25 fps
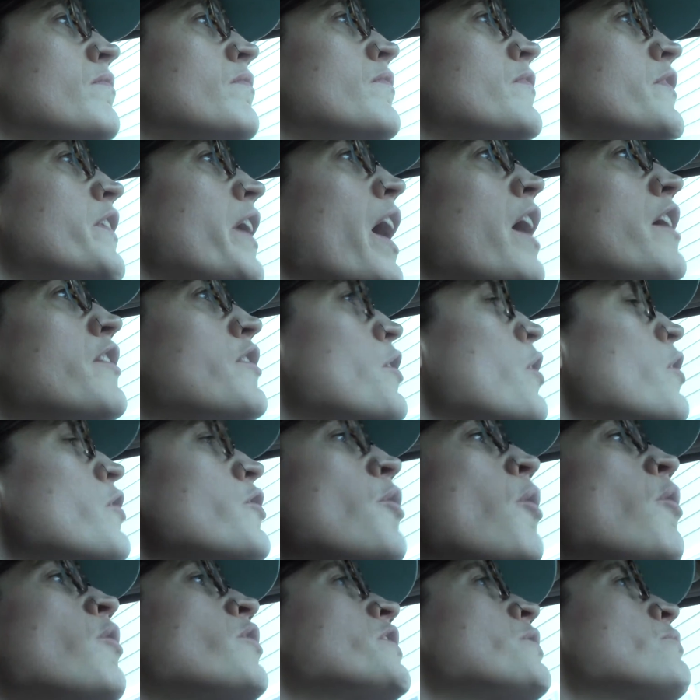yeah, the
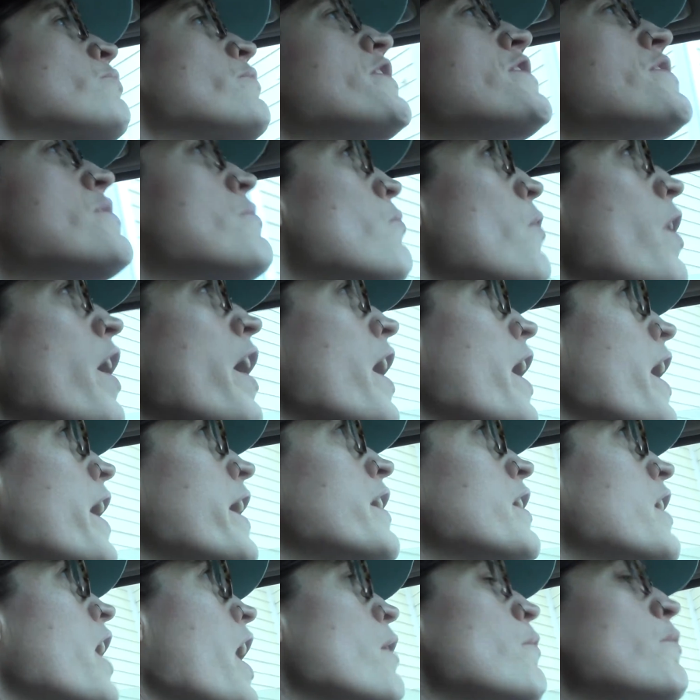only reason
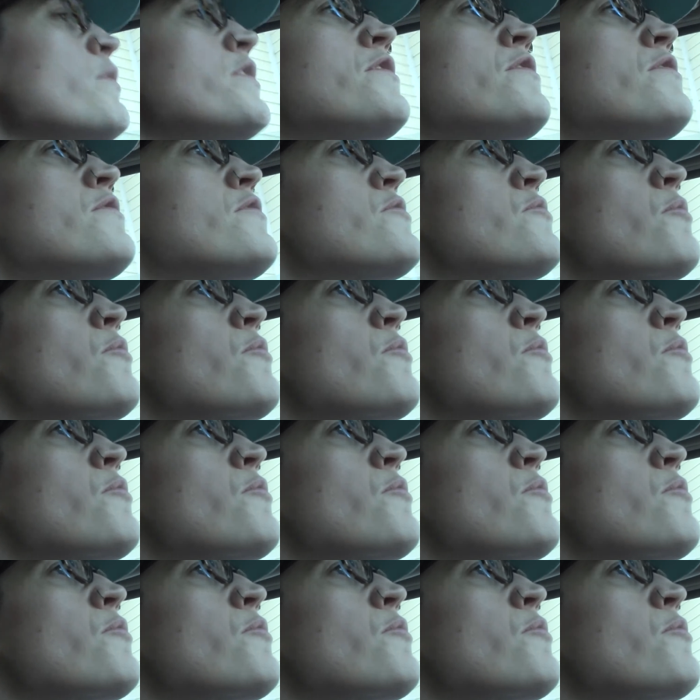why I went to the